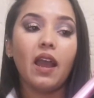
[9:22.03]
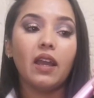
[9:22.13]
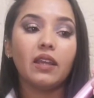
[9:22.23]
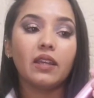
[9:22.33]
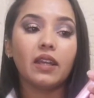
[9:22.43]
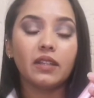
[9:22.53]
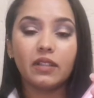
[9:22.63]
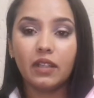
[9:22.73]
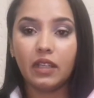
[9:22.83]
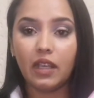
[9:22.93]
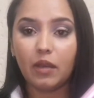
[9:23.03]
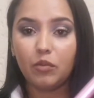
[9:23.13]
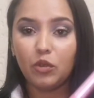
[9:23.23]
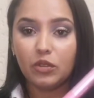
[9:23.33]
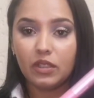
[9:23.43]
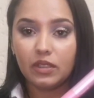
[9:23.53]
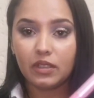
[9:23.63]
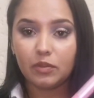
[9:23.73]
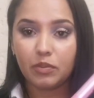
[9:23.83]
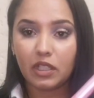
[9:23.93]
I currently am using
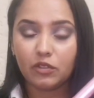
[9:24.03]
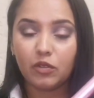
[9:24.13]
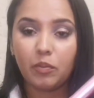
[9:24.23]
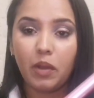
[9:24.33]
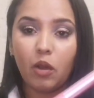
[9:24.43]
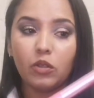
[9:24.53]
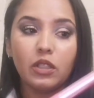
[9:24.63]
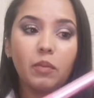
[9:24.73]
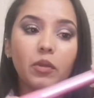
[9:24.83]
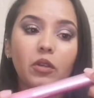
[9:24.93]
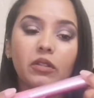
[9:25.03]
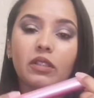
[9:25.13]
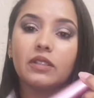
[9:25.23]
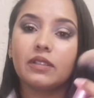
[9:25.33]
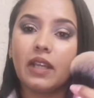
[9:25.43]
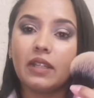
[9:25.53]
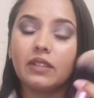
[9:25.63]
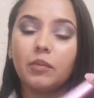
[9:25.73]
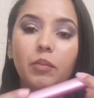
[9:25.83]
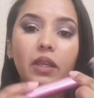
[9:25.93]
this brush for powder because it's
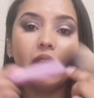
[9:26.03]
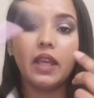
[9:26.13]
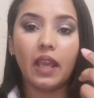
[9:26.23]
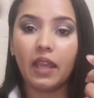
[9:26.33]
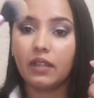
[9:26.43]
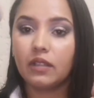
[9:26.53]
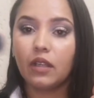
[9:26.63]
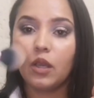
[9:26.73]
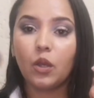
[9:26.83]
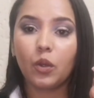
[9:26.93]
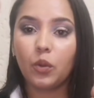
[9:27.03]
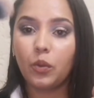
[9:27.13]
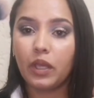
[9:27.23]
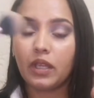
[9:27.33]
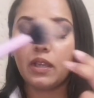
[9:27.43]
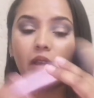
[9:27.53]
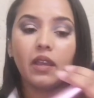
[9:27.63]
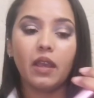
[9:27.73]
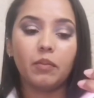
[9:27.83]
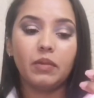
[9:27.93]
nice and big and quick
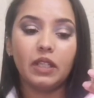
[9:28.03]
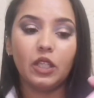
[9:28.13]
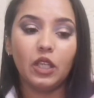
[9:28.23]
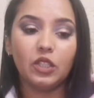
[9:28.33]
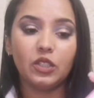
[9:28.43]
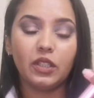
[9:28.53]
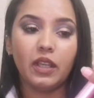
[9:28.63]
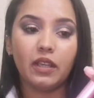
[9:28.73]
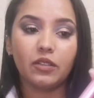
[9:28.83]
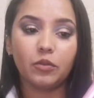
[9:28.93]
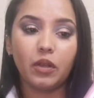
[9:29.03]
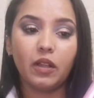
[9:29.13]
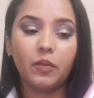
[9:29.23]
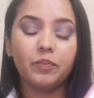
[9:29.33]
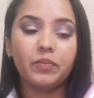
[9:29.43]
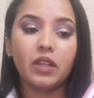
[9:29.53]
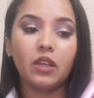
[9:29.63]
application as well.